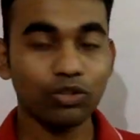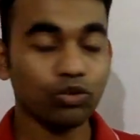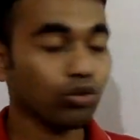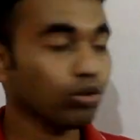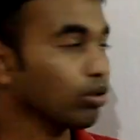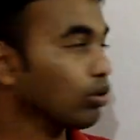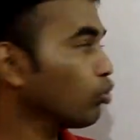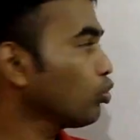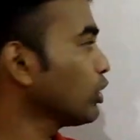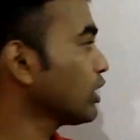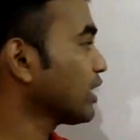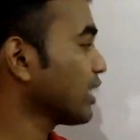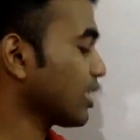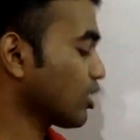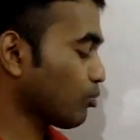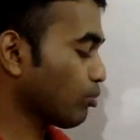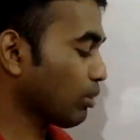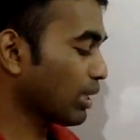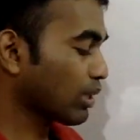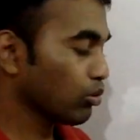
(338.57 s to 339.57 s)
So with
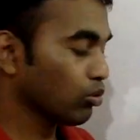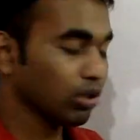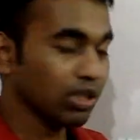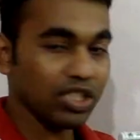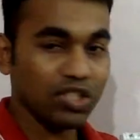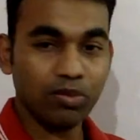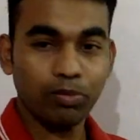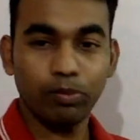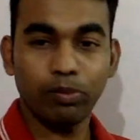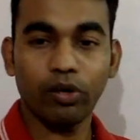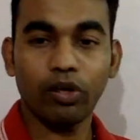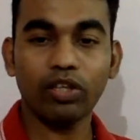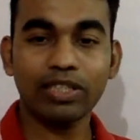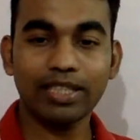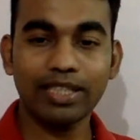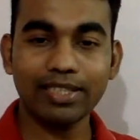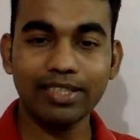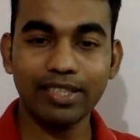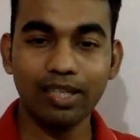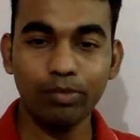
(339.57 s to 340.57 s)
respect to this
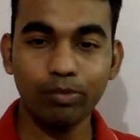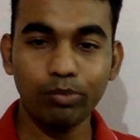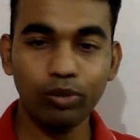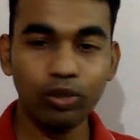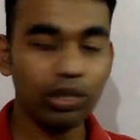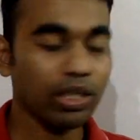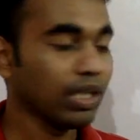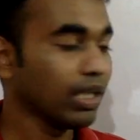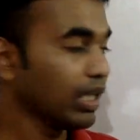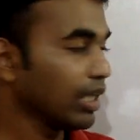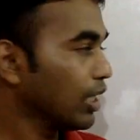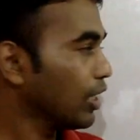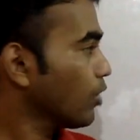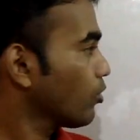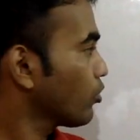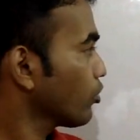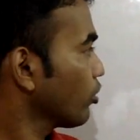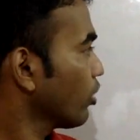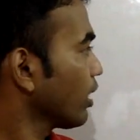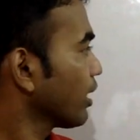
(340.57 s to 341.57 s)
box example,
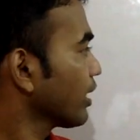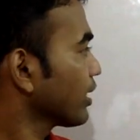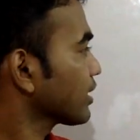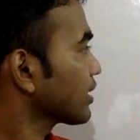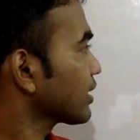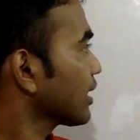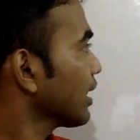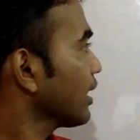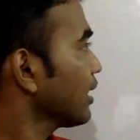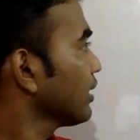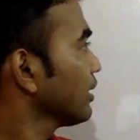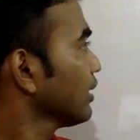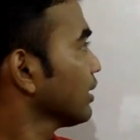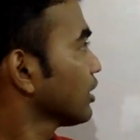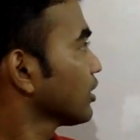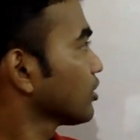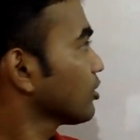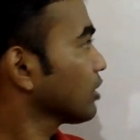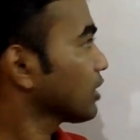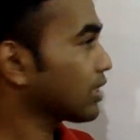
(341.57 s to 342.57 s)
if you understand,
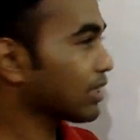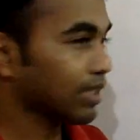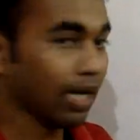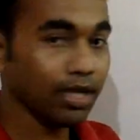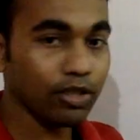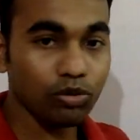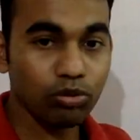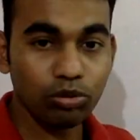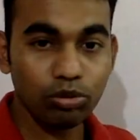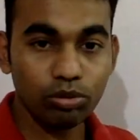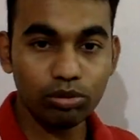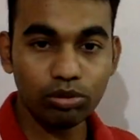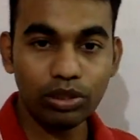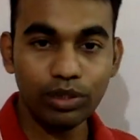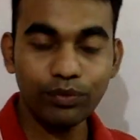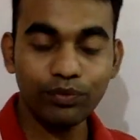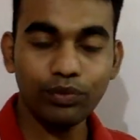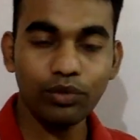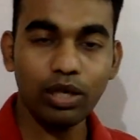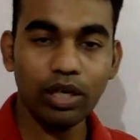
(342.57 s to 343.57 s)
just try to,
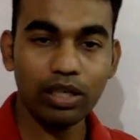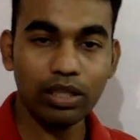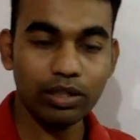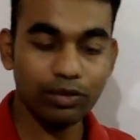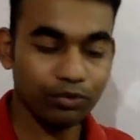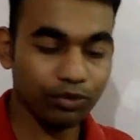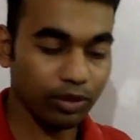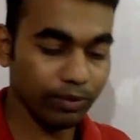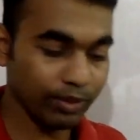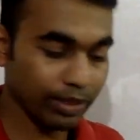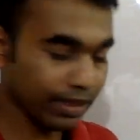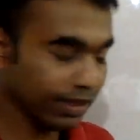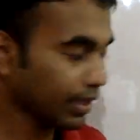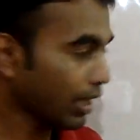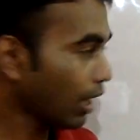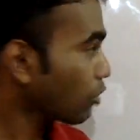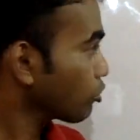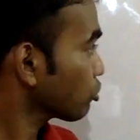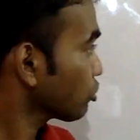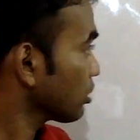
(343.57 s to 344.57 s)
if you have any
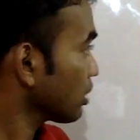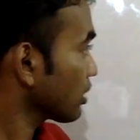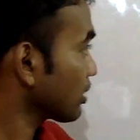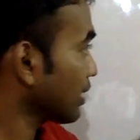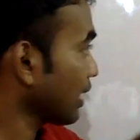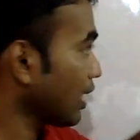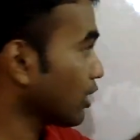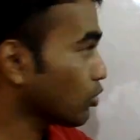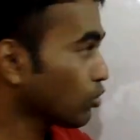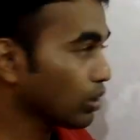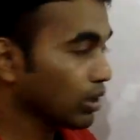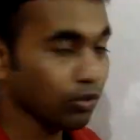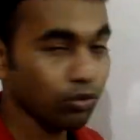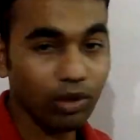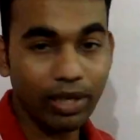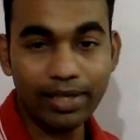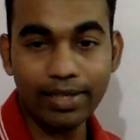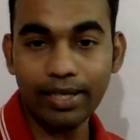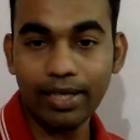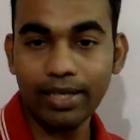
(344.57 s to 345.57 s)
doubts, just try to
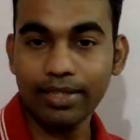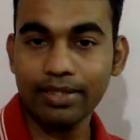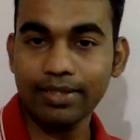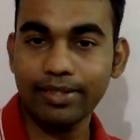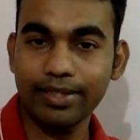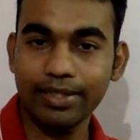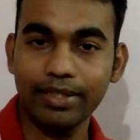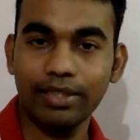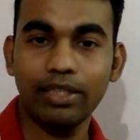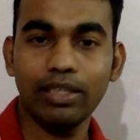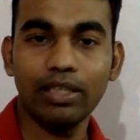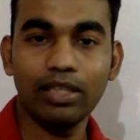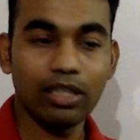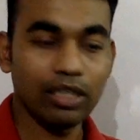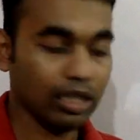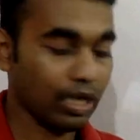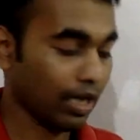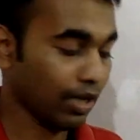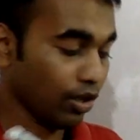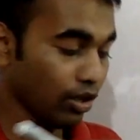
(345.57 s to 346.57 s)
rewind and see
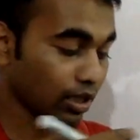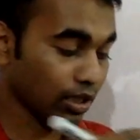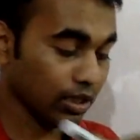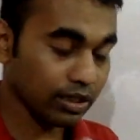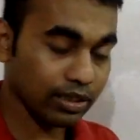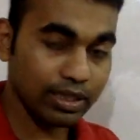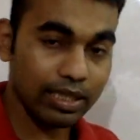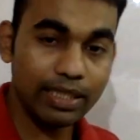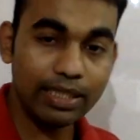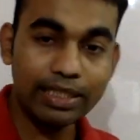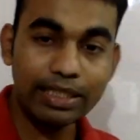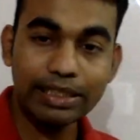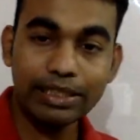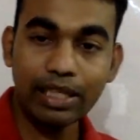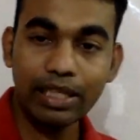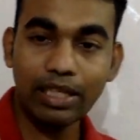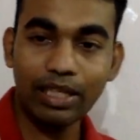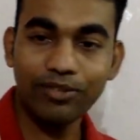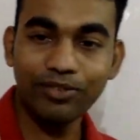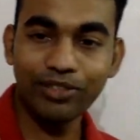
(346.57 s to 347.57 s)
and understand each
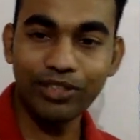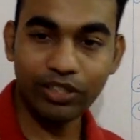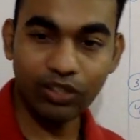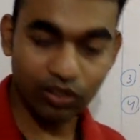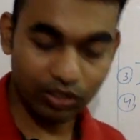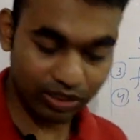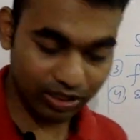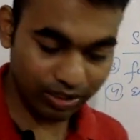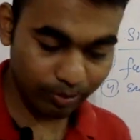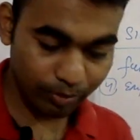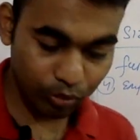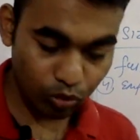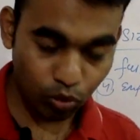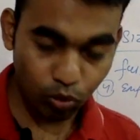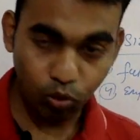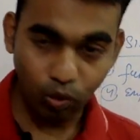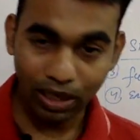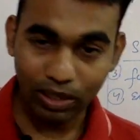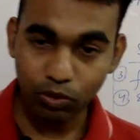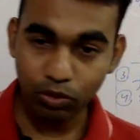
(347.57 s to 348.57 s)
and every concept.
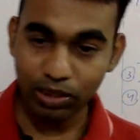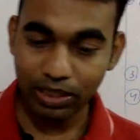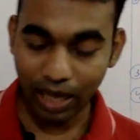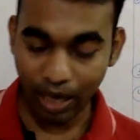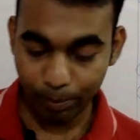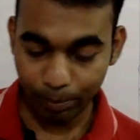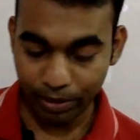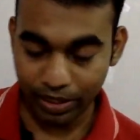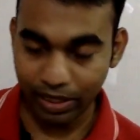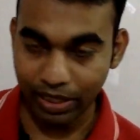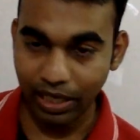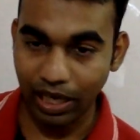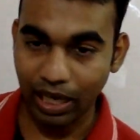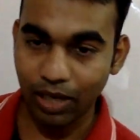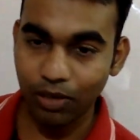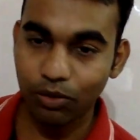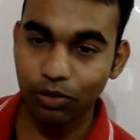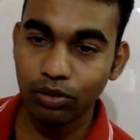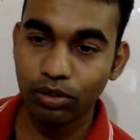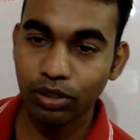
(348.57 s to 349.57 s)
So what will happen
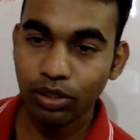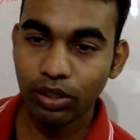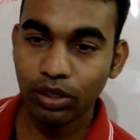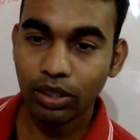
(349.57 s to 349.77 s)
now?